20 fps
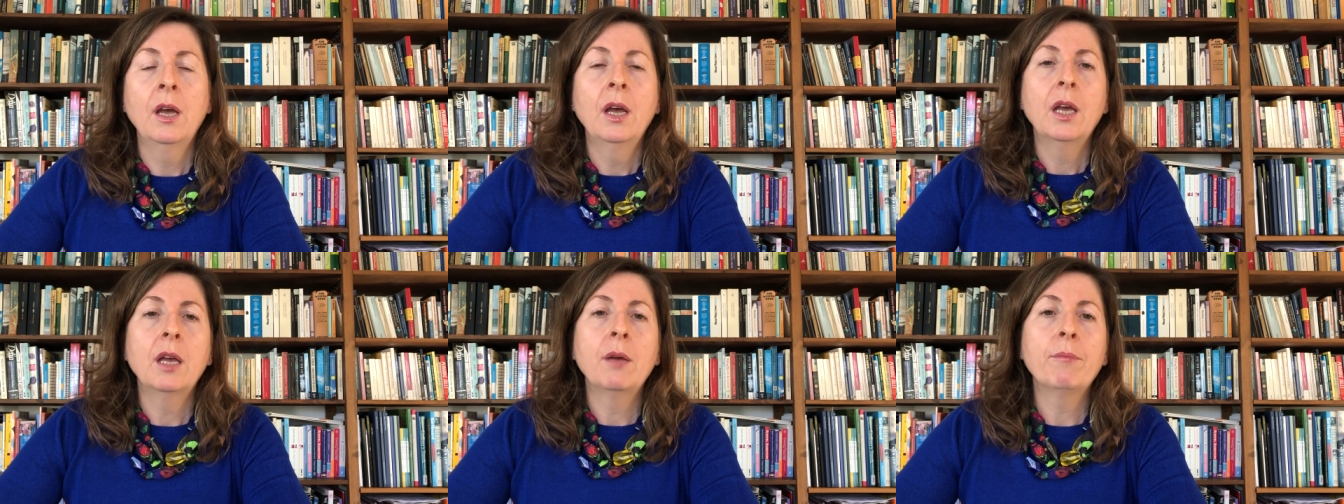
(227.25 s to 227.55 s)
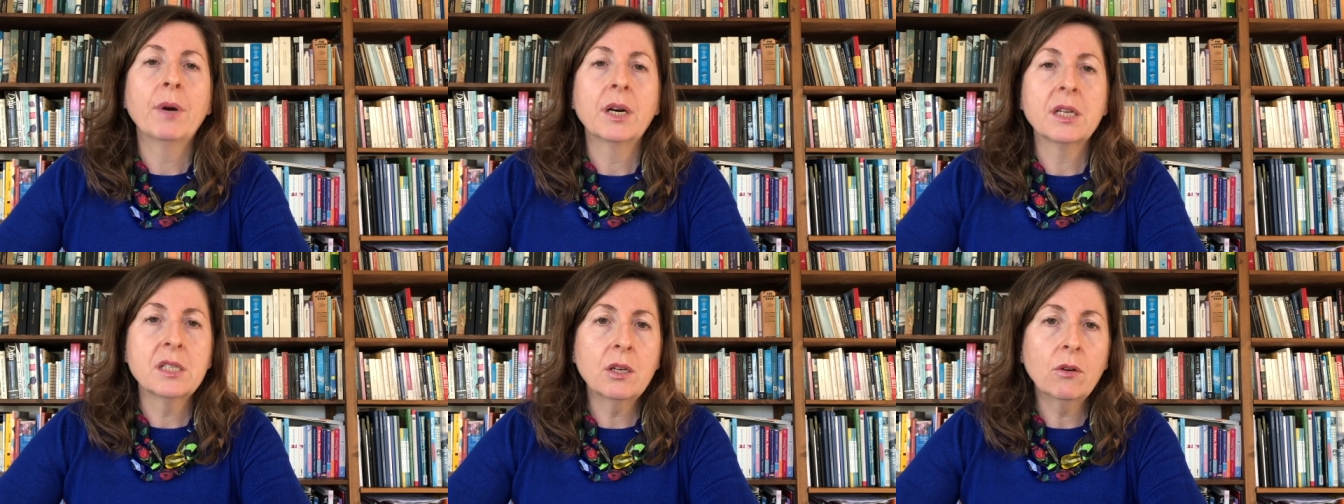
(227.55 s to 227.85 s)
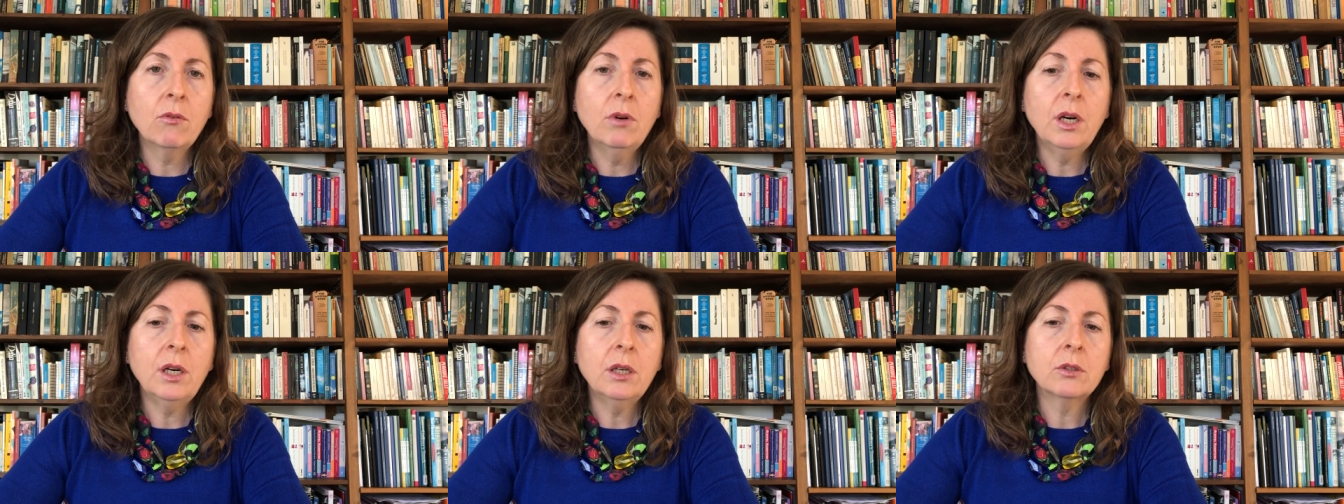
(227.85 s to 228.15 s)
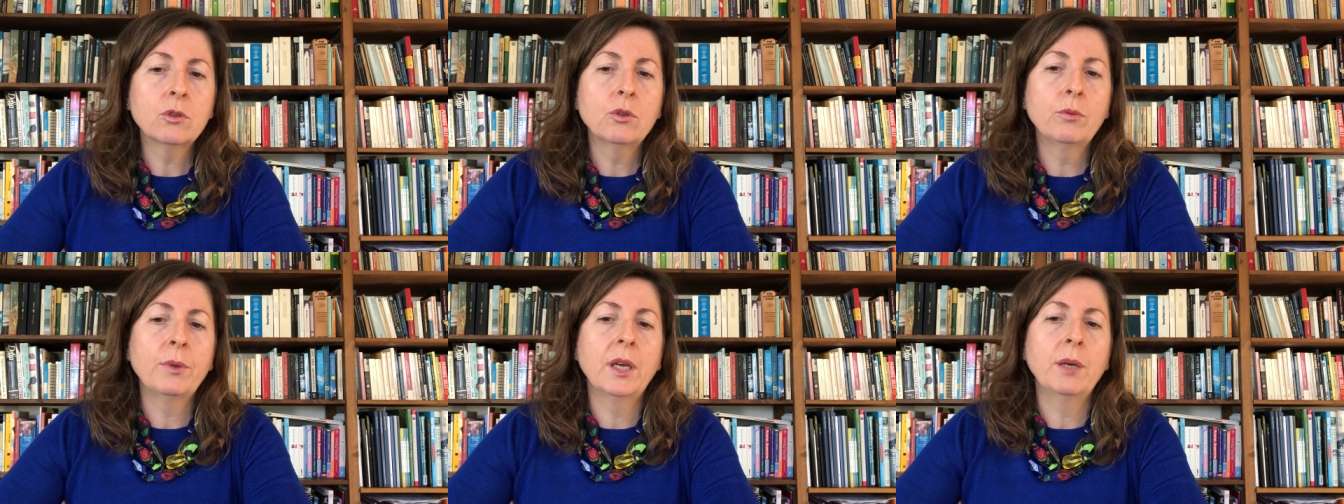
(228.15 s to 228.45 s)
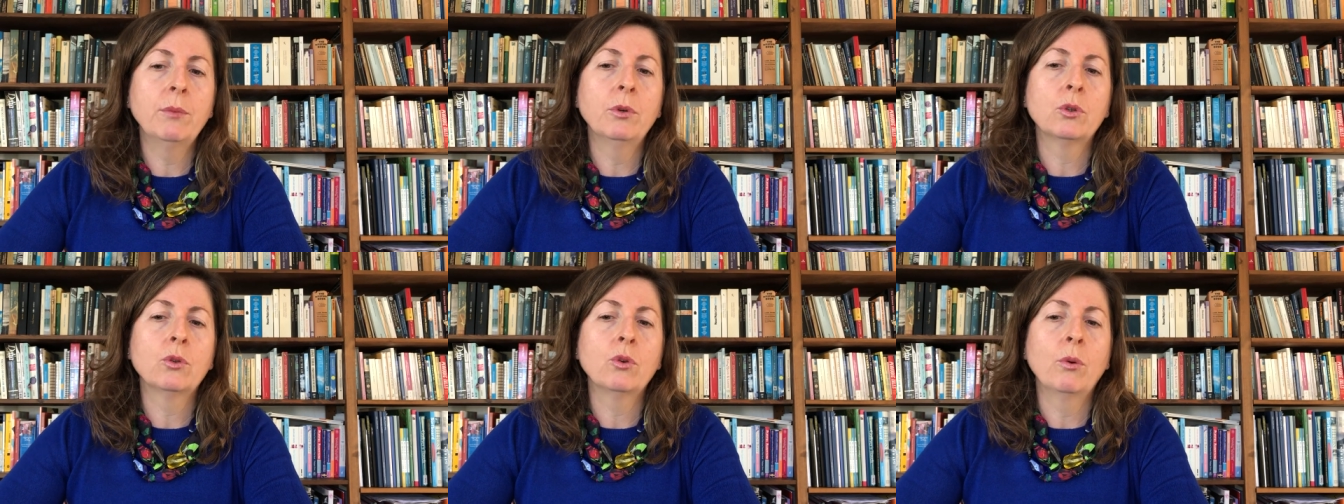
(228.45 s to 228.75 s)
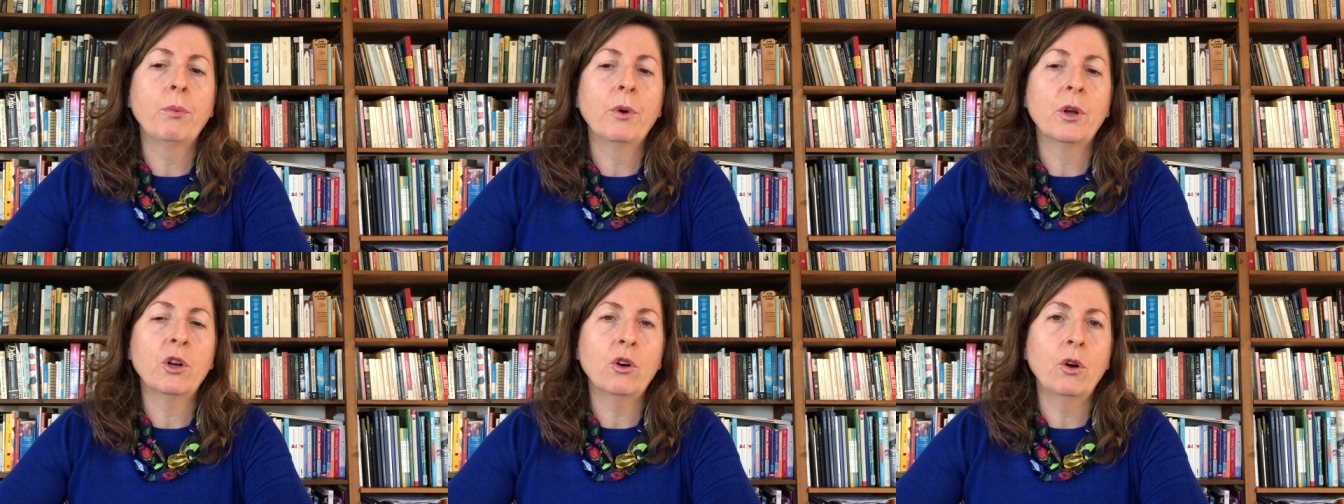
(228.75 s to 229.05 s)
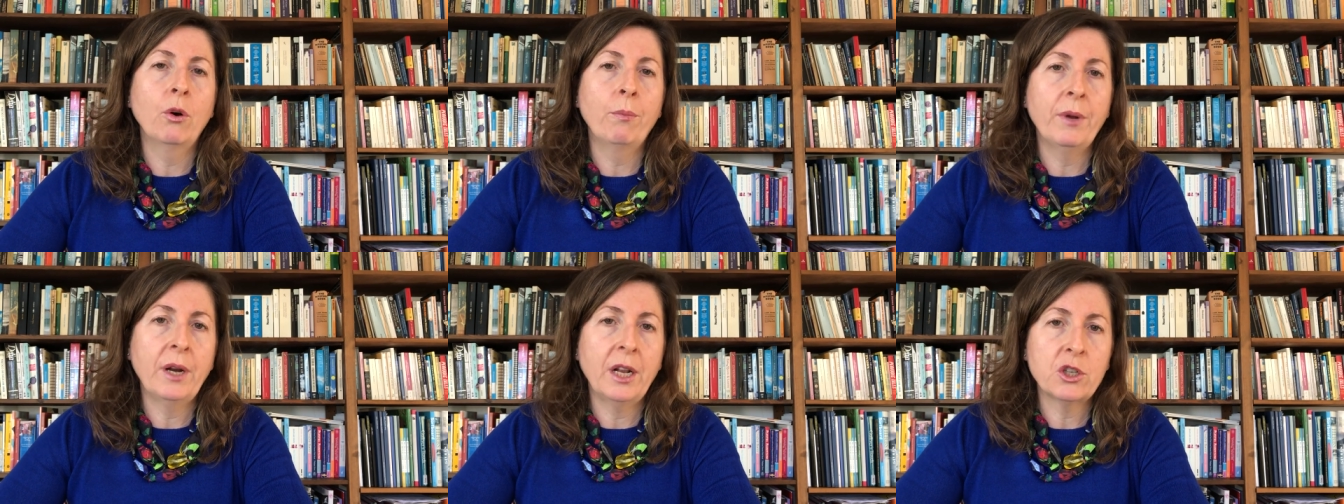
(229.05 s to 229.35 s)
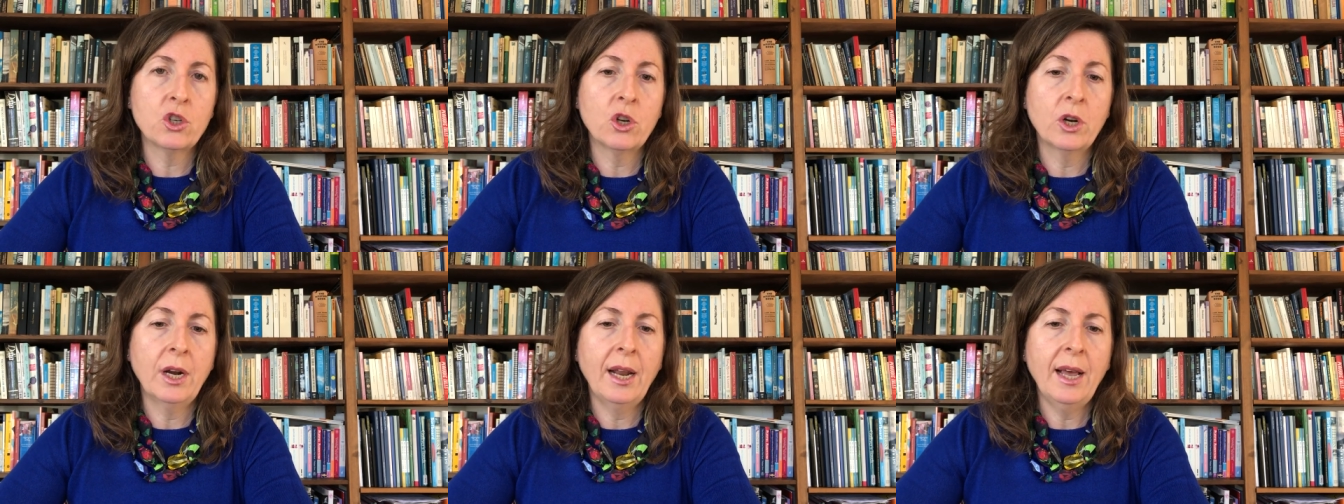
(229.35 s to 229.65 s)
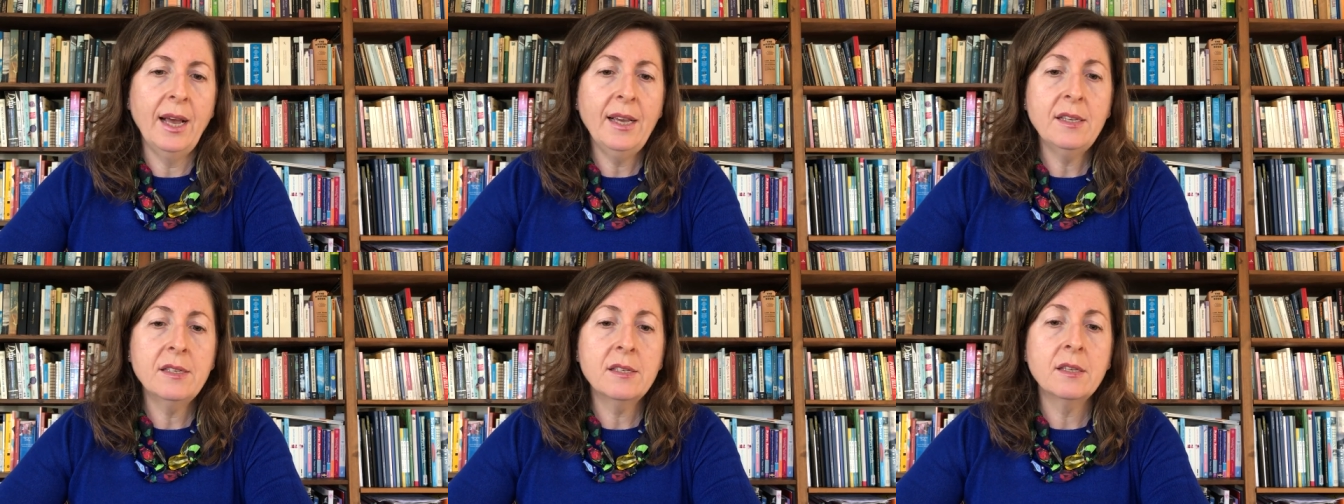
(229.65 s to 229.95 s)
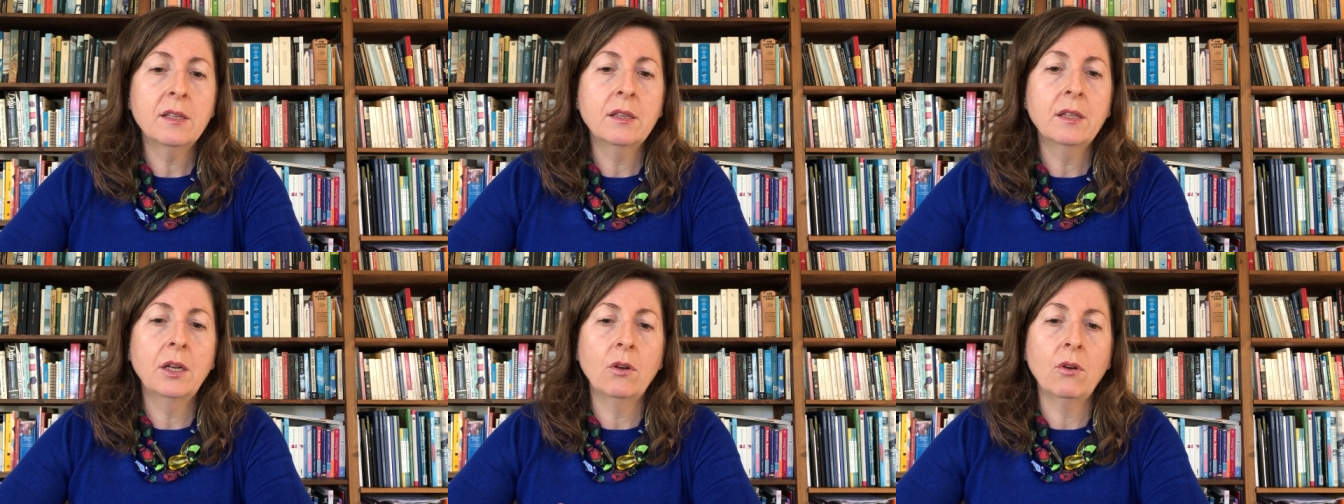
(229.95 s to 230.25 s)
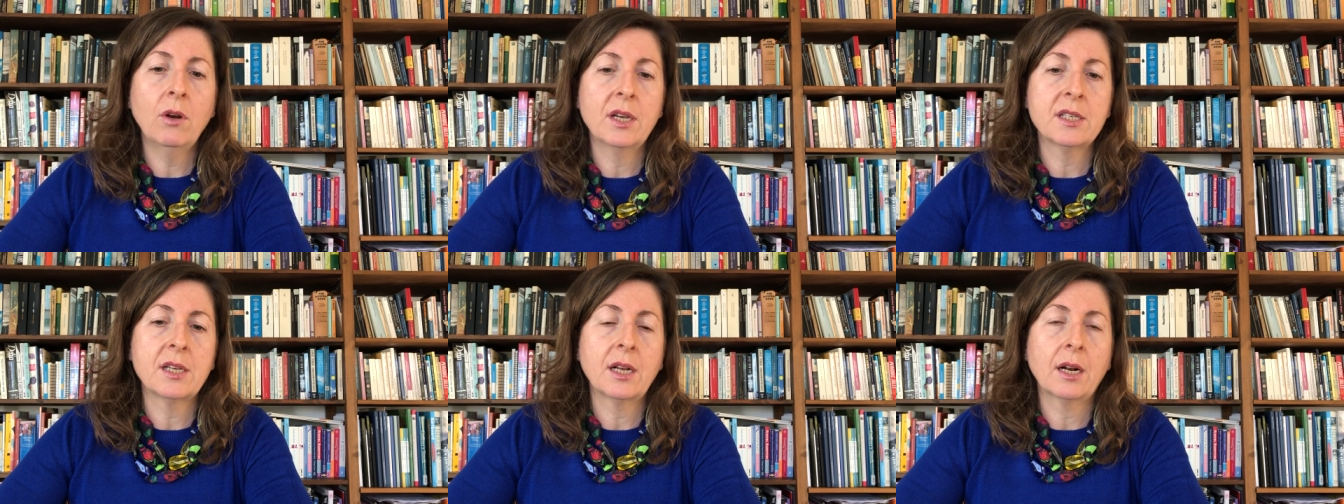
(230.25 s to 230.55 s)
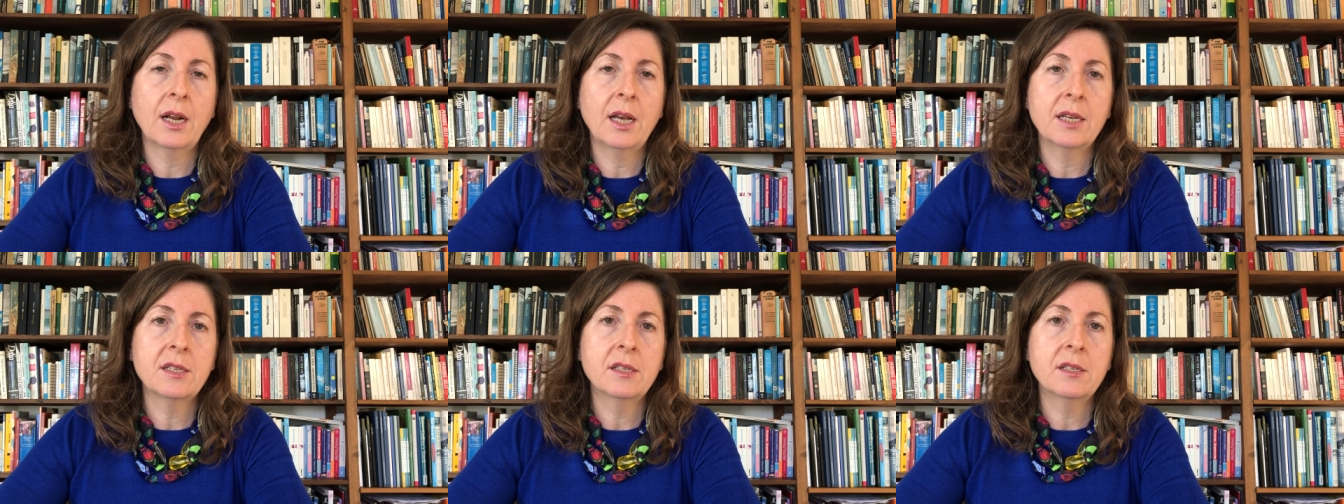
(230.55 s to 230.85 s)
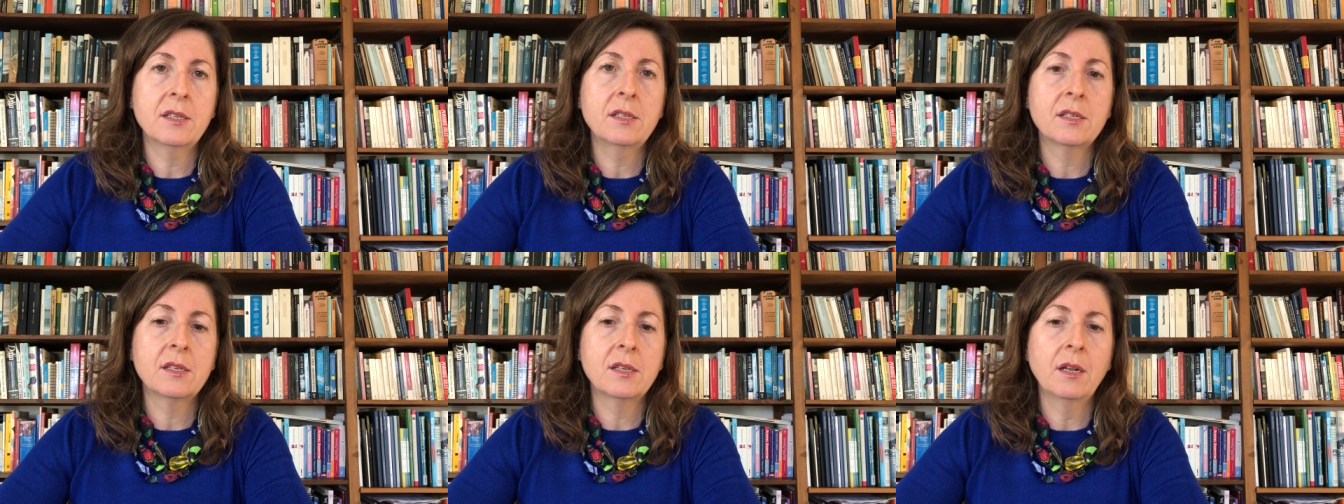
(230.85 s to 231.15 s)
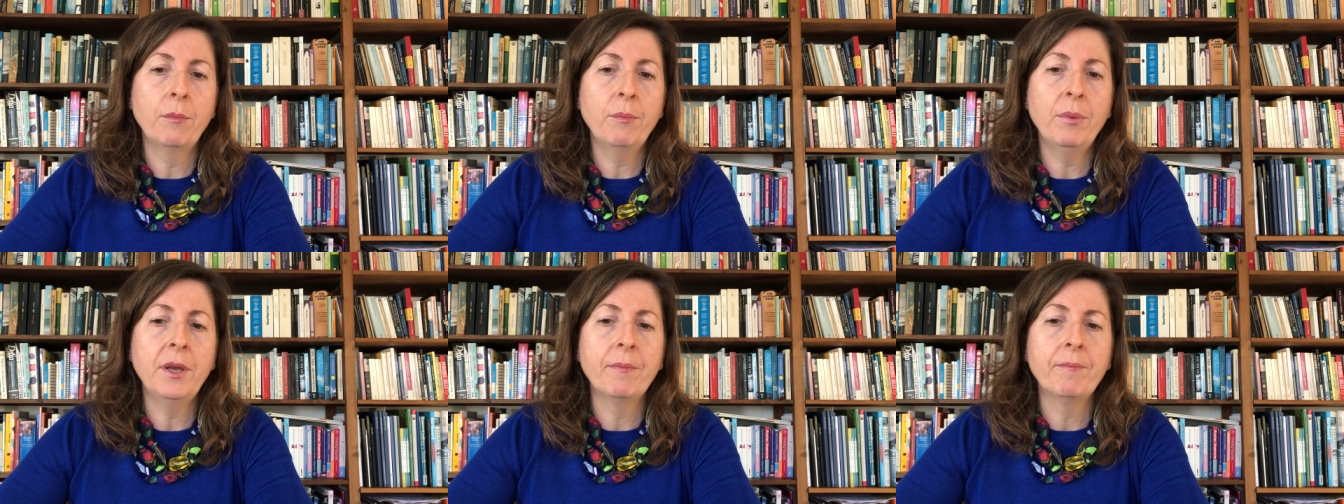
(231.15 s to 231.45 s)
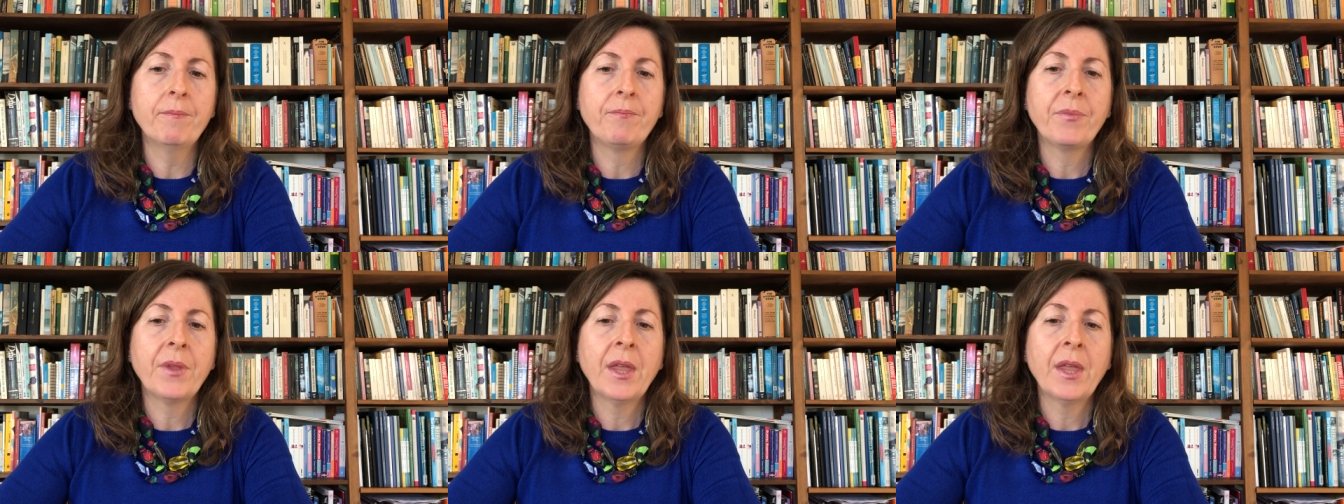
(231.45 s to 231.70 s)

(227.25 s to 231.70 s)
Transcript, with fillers: In particular, to be able to operationalize the new hazard classes in CLP.